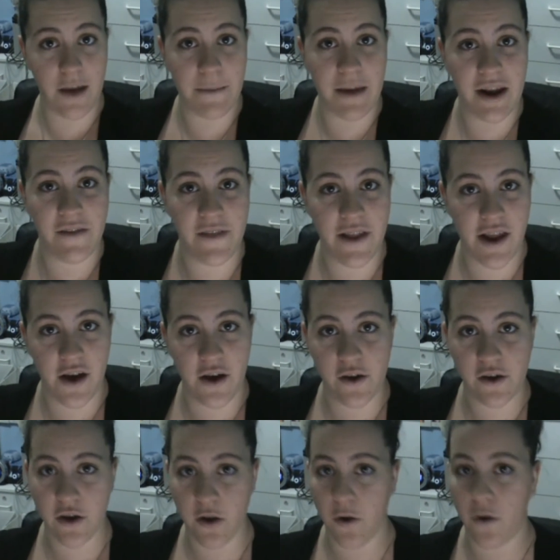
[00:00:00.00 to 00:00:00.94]
made a video
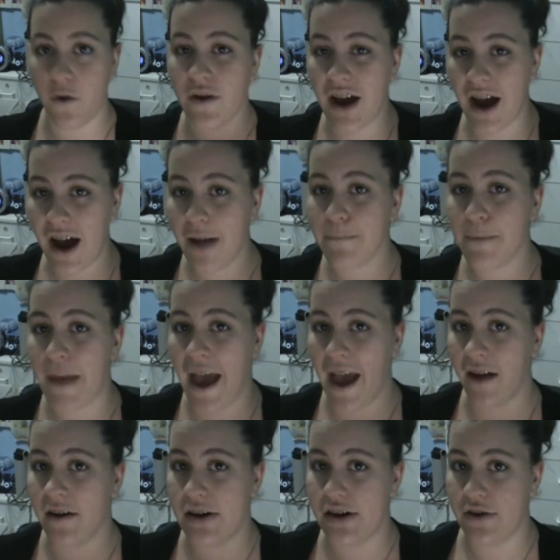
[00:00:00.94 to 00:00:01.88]
called I'm
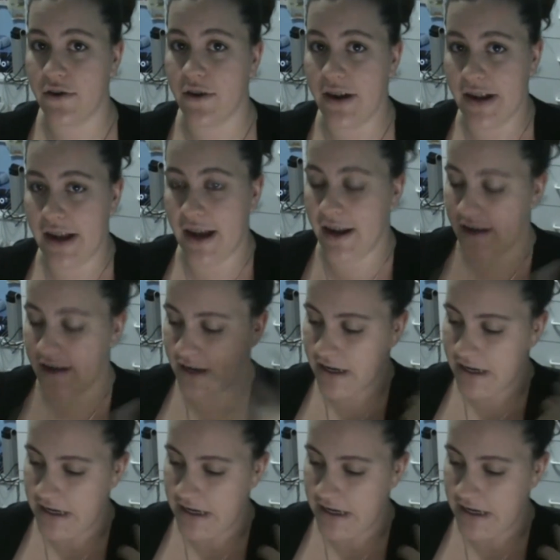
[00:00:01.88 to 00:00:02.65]
Paranoid and